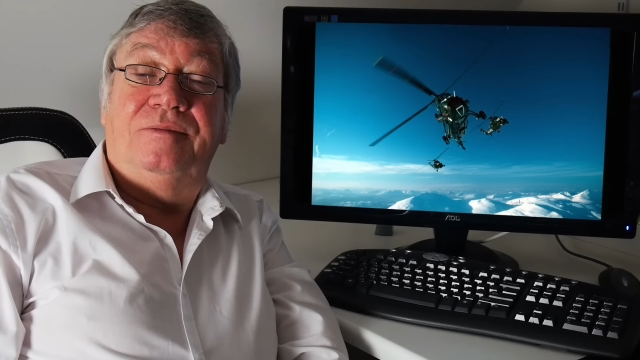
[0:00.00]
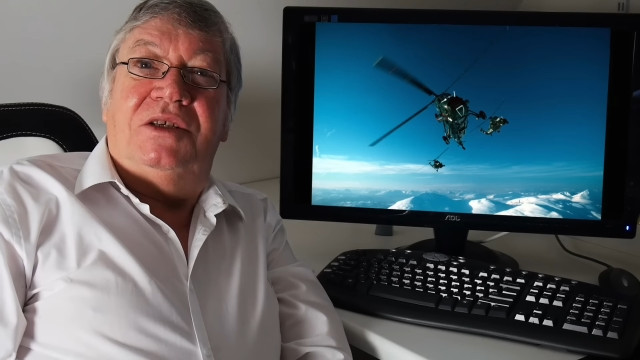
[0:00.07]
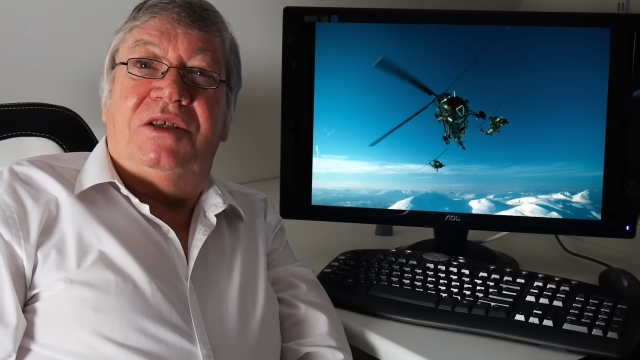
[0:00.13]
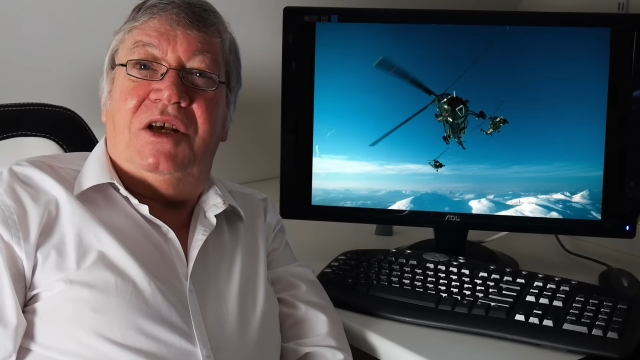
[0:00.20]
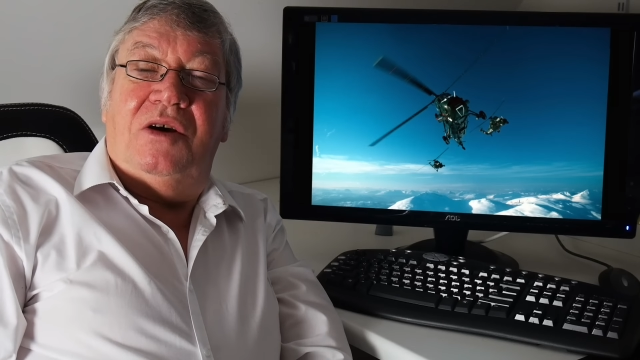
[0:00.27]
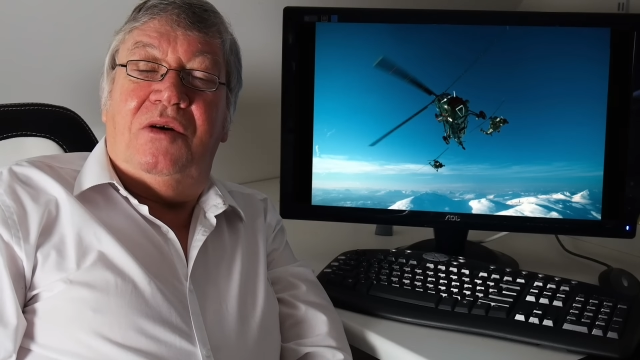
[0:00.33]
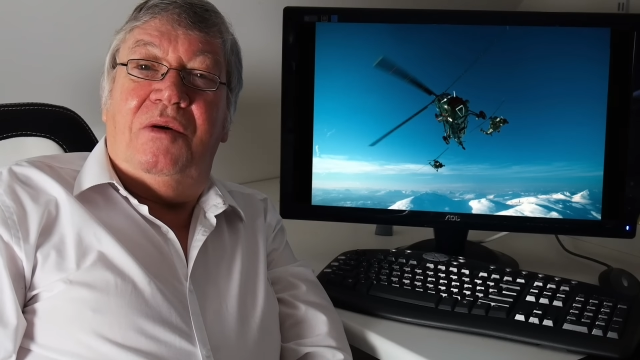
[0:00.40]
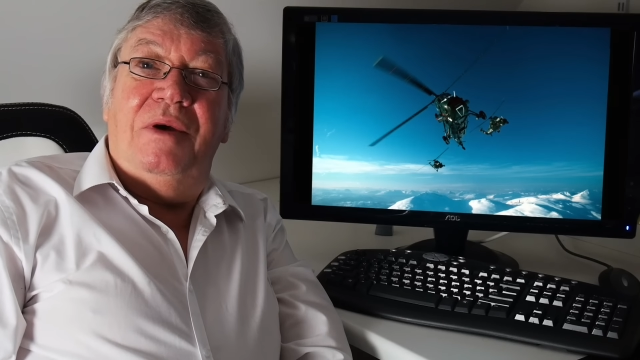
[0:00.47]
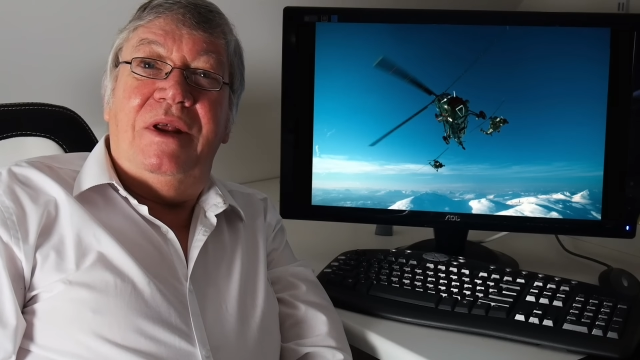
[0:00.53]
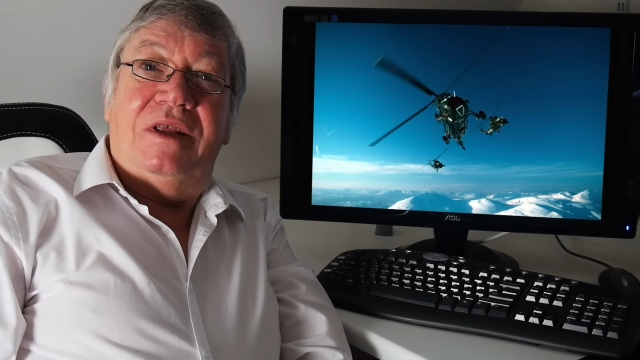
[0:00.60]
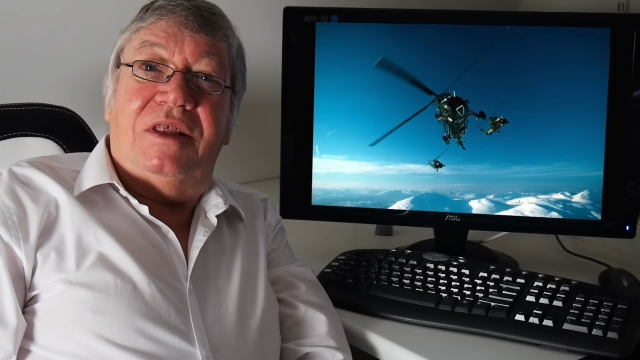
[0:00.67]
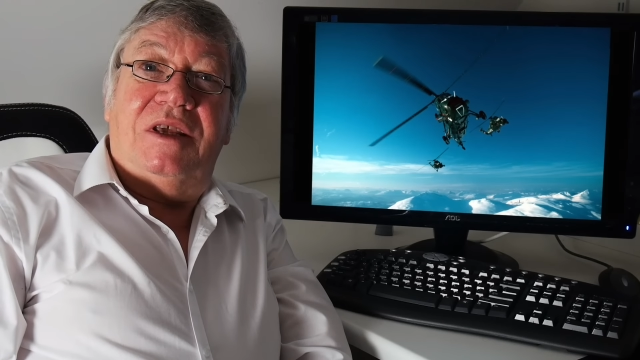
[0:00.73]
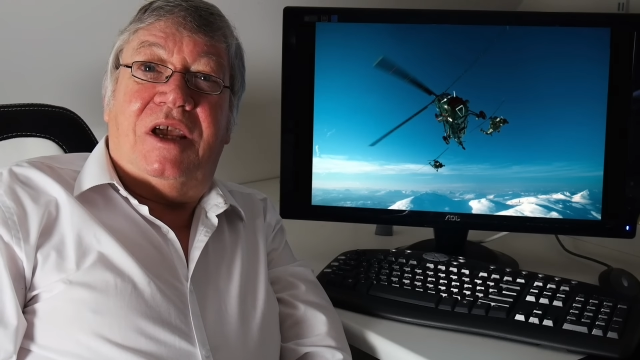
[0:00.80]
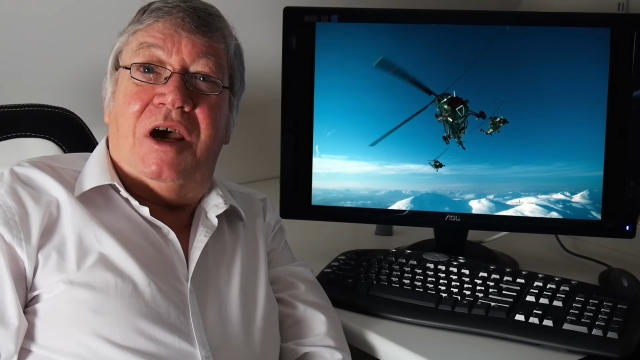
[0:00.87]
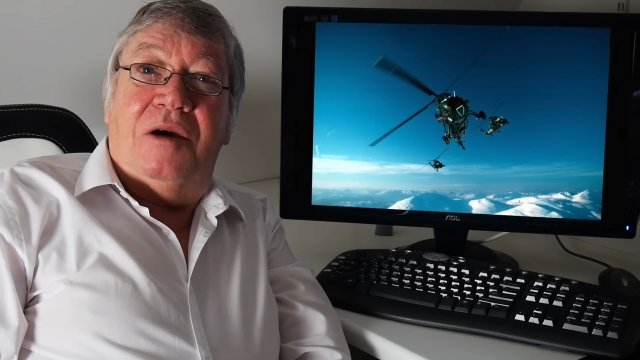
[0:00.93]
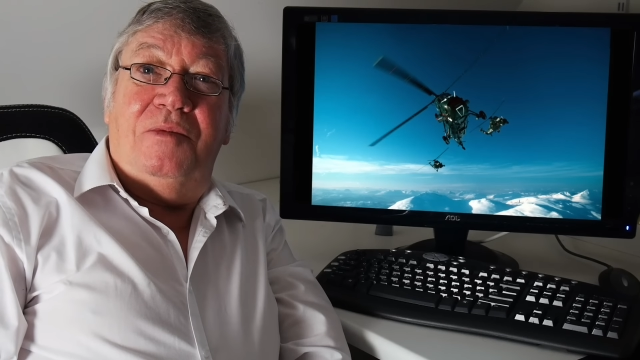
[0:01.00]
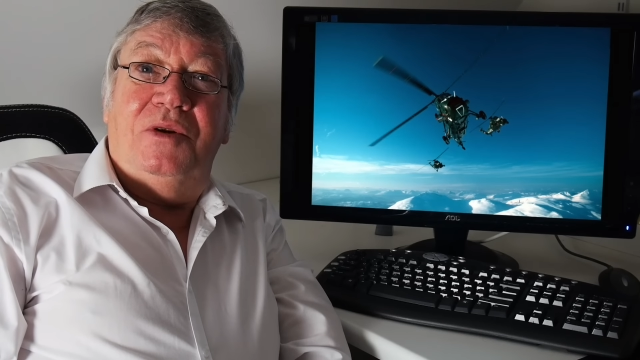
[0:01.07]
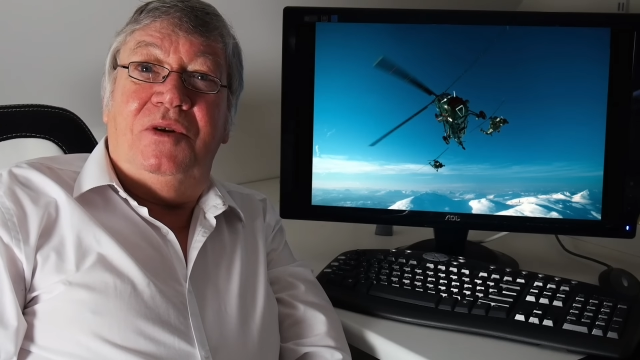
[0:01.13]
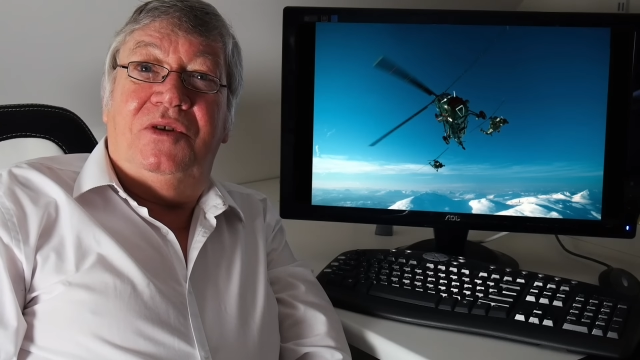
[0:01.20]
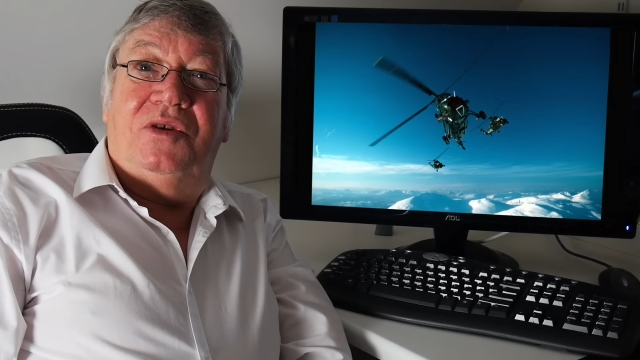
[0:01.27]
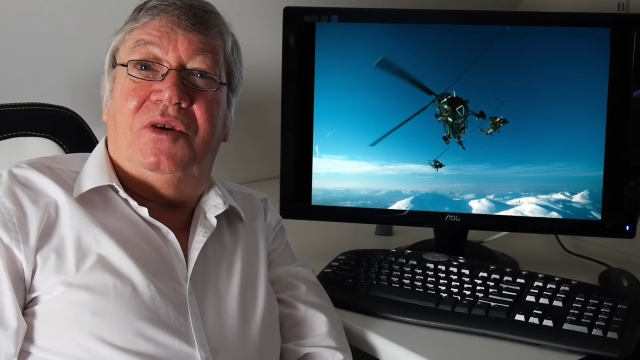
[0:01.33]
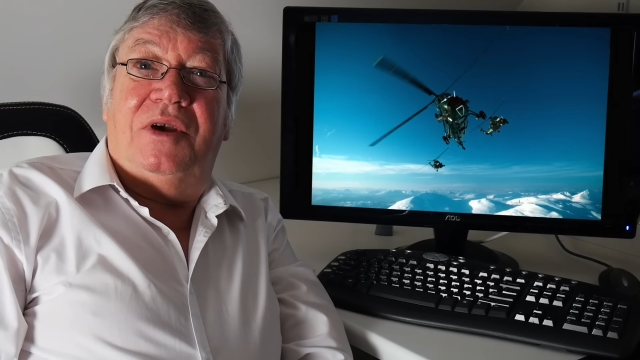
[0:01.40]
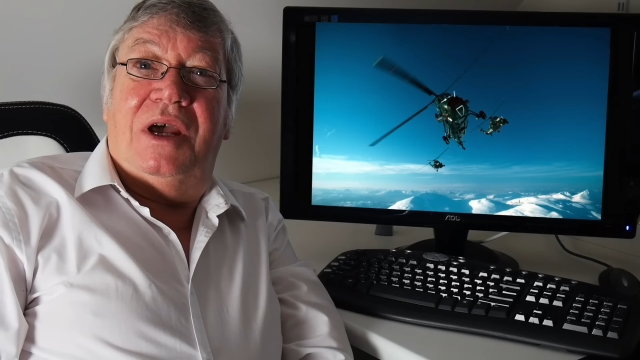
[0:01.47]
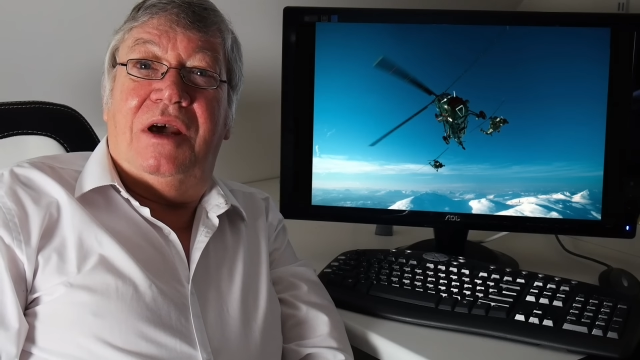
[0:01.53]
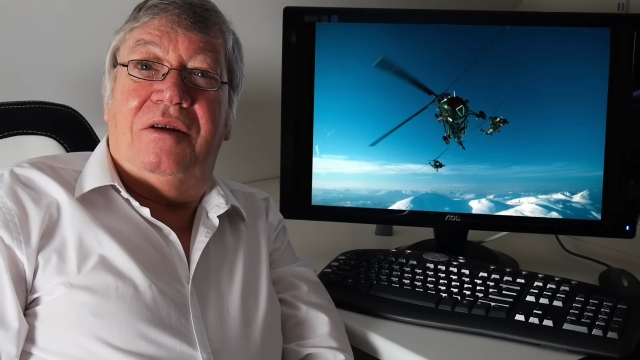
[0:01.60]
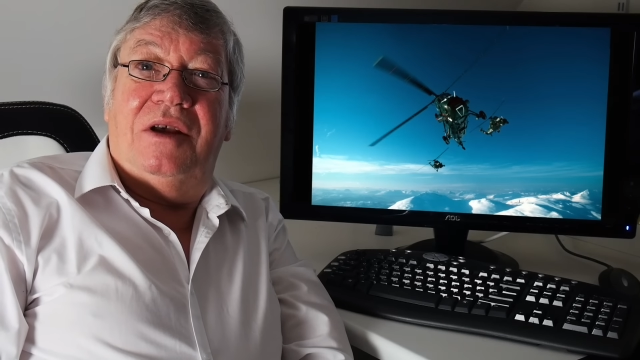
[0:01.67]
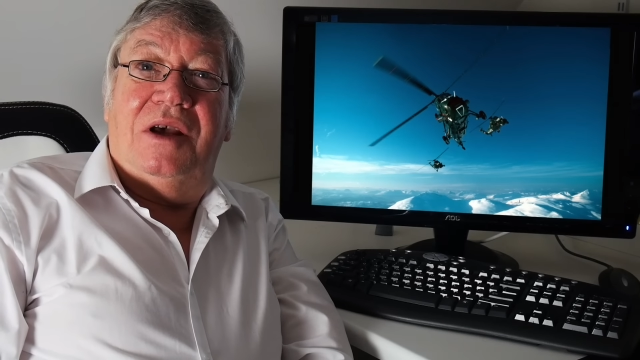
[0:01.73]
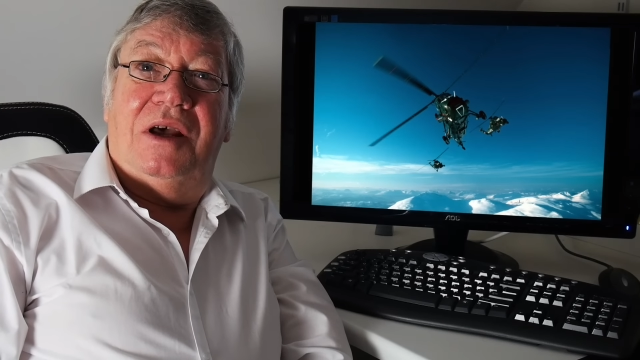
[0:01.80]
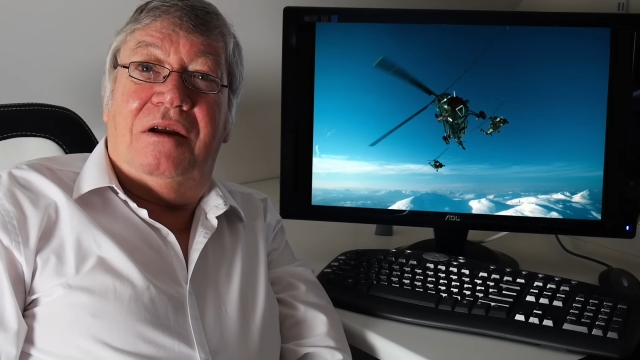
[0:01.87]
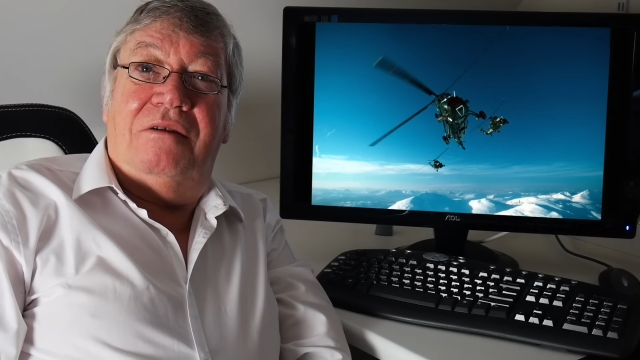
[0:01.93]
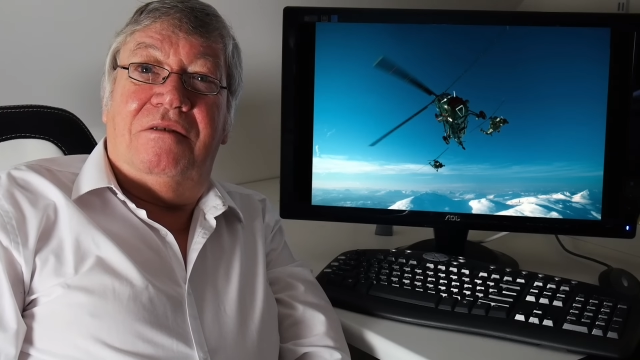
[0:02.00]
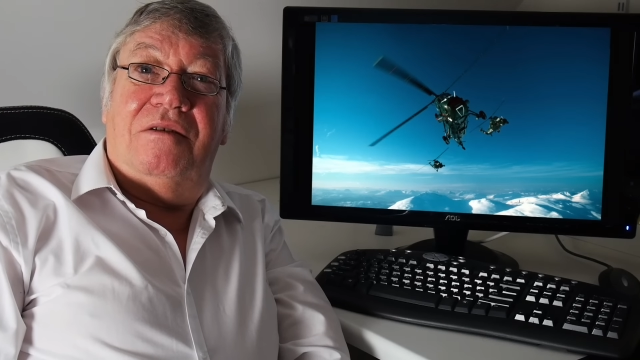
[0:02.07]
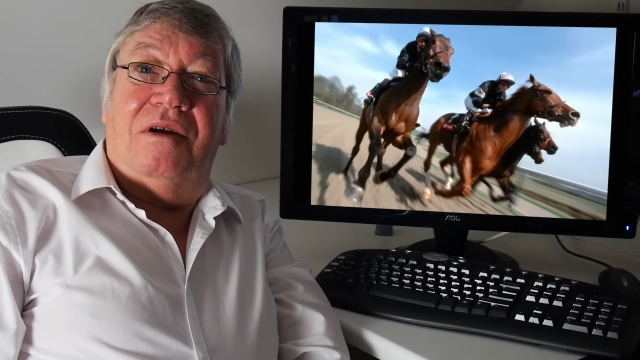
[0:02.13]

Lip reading: So I went to the cupboard and took out her